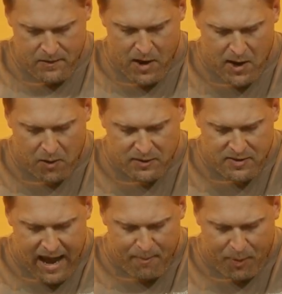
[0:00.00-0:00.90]
Not only
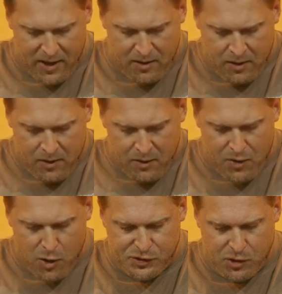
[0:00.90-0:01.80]
that, but
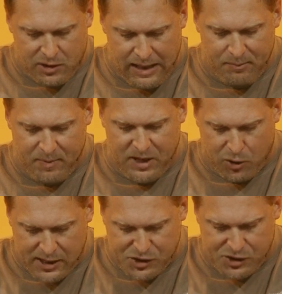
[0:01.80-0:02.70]
those who claim to be
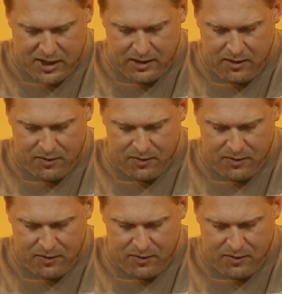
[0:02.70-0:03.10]
Christian,